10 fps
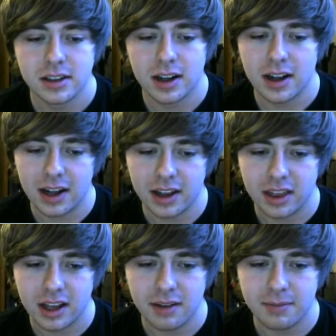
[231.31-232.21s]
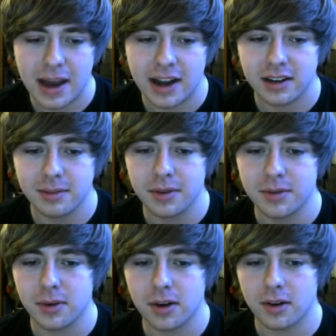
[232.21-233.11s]
I think I've packed him
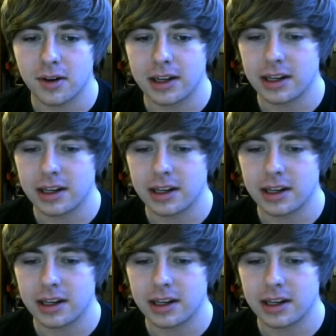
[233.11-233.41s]
before already.